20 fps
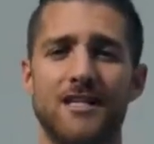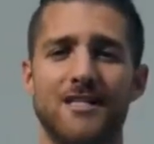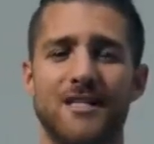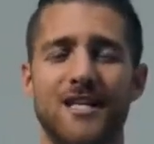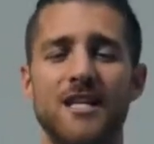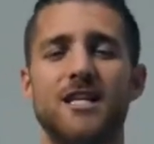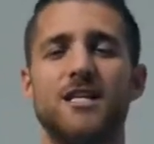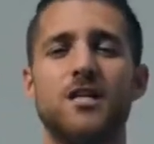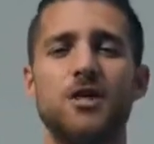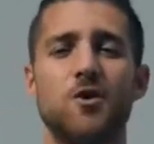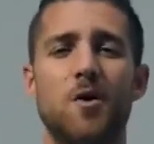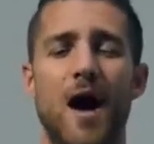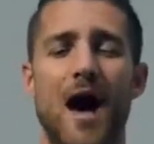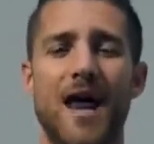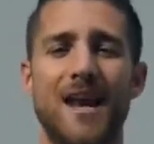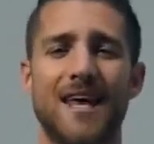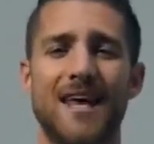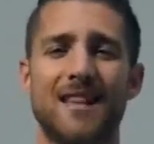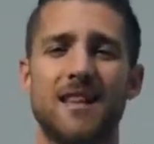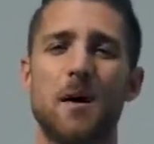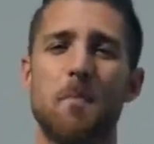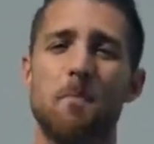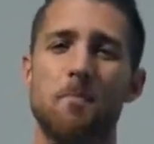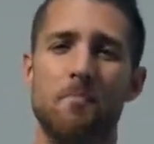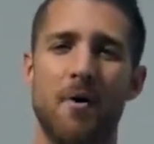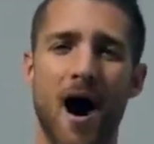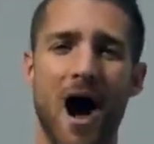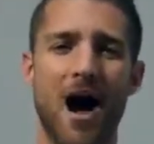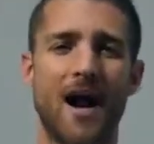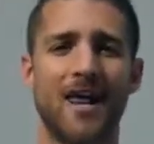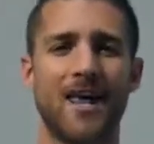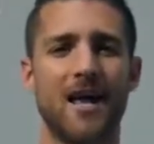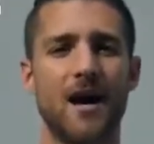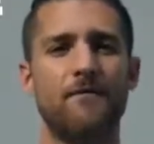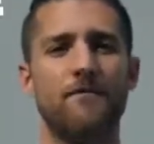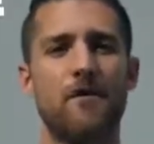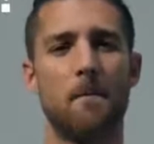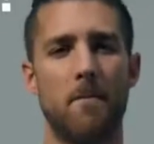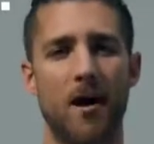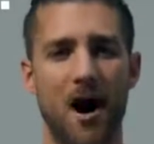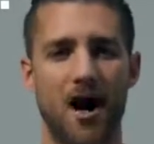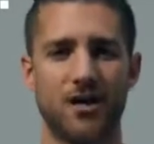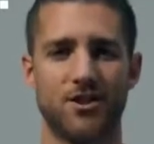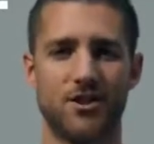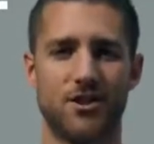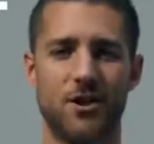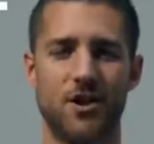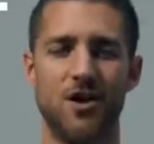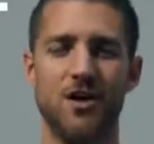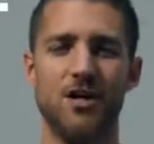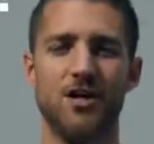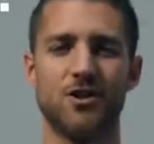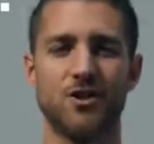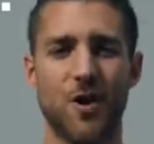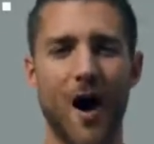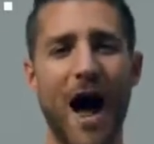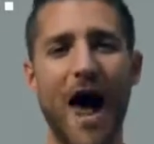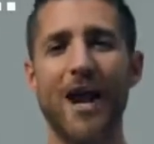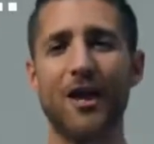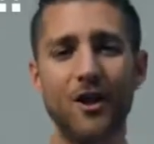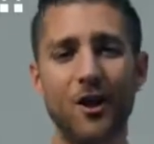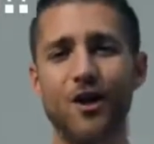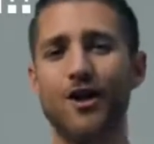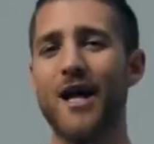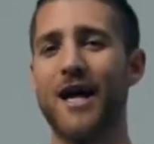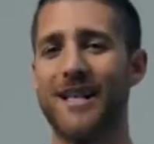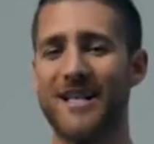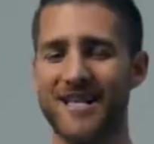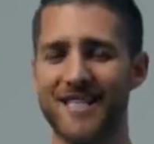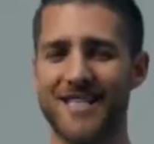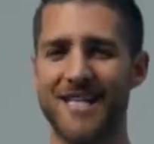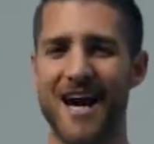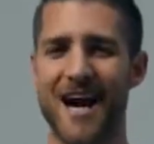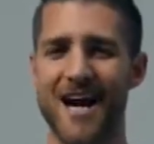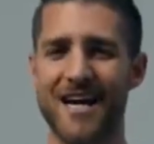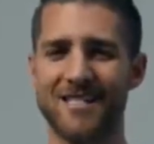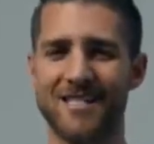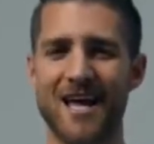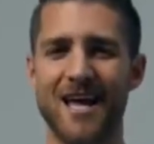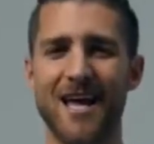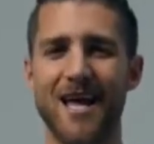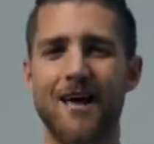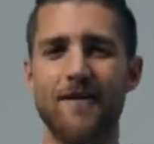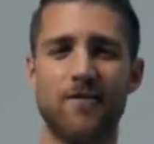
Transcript: teaching you how to get the body boxer. So how to look like these guys.